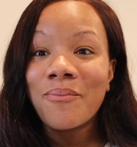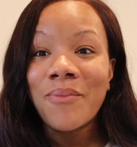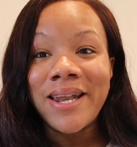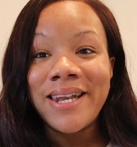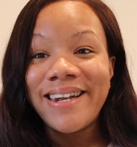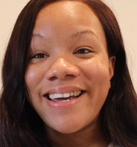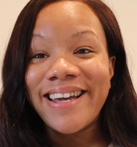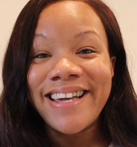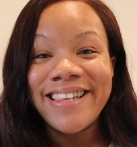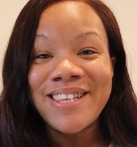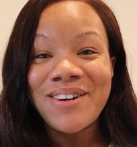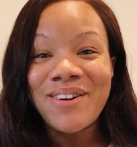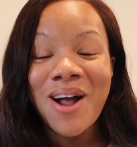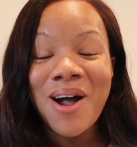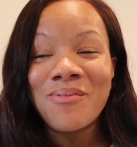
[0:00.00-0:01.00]
ready to hit
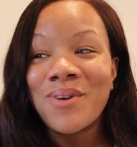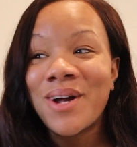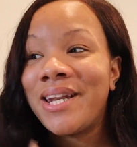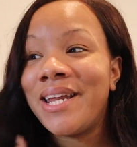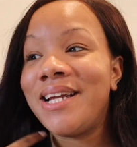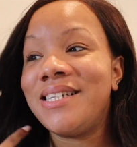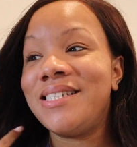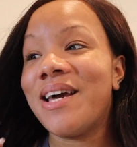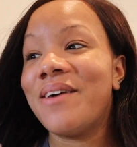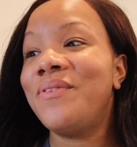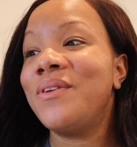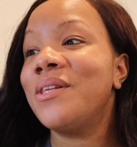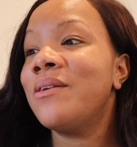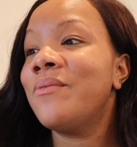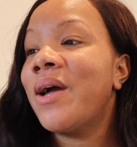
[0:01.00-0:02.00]
the ground running.
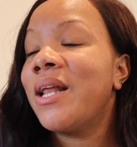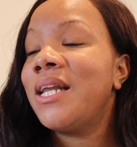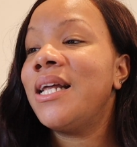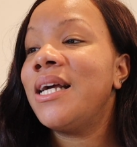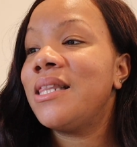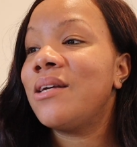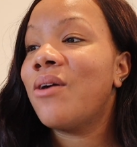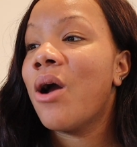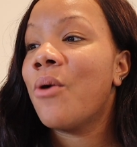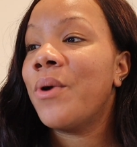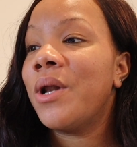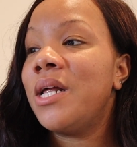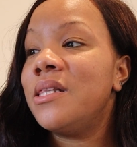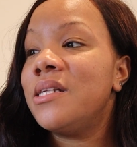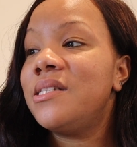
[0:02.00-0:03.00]
Definitely ready to hit the ground
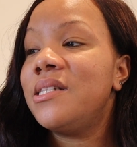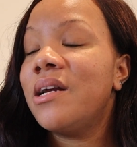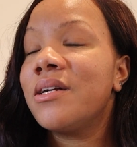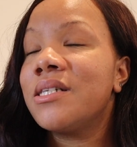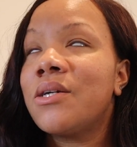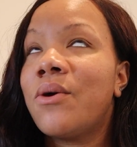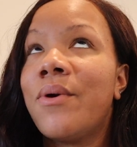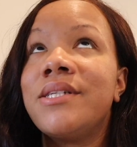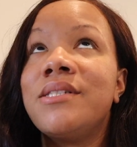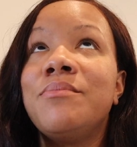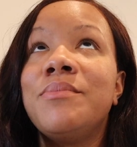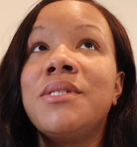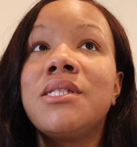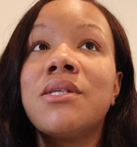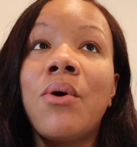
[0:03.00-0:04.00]
running. This year is going to
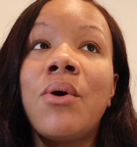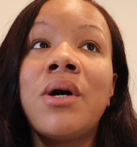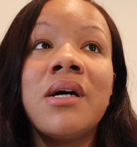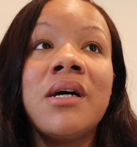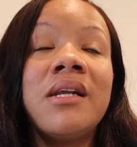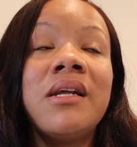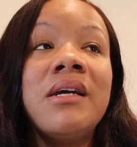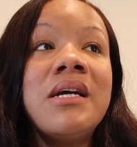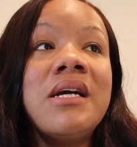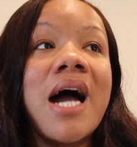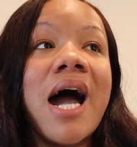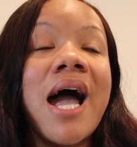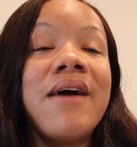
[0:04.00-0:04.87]
be so good. I